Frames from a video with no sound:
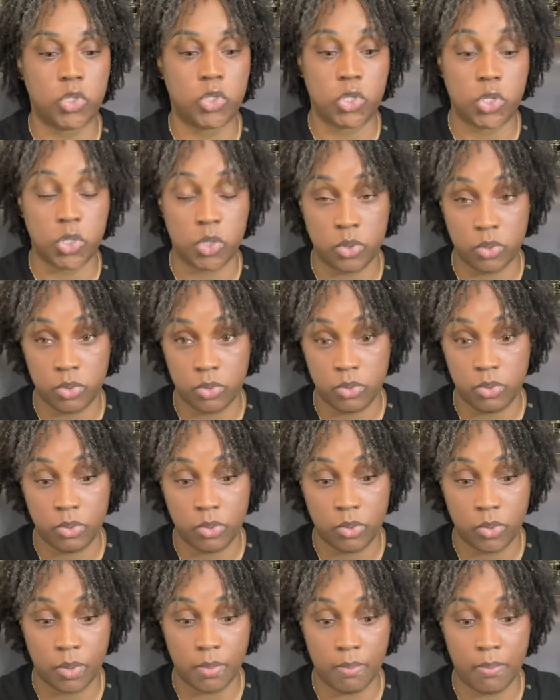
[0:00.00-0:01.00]
Choo
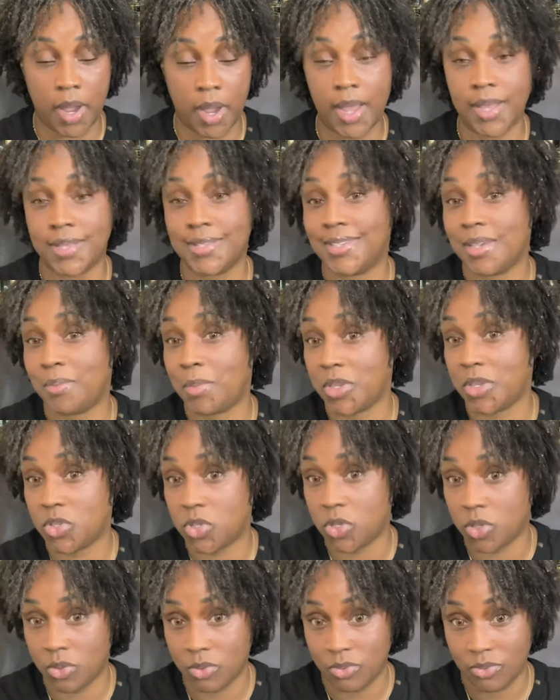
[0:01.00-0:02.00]
by Jimmy
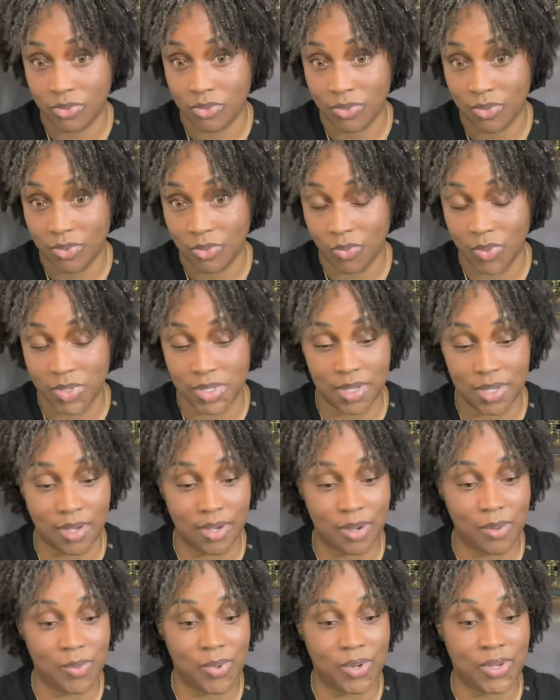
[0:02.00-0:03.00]
Choo was a
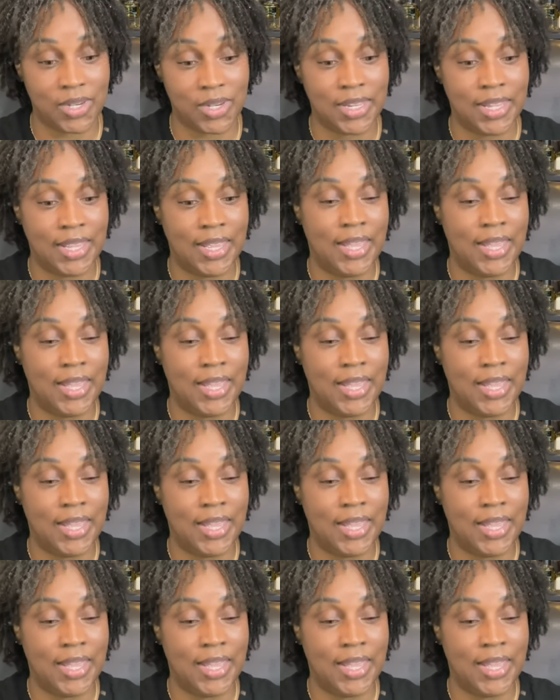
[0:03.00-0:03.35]
good one.